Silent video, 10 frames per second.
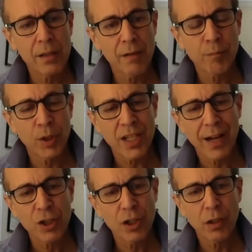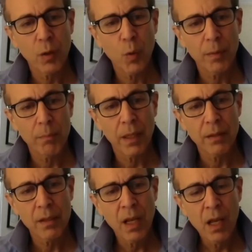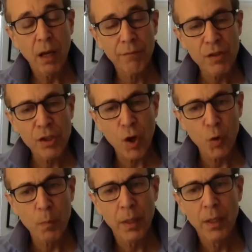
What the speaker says: of protection equipment, of soap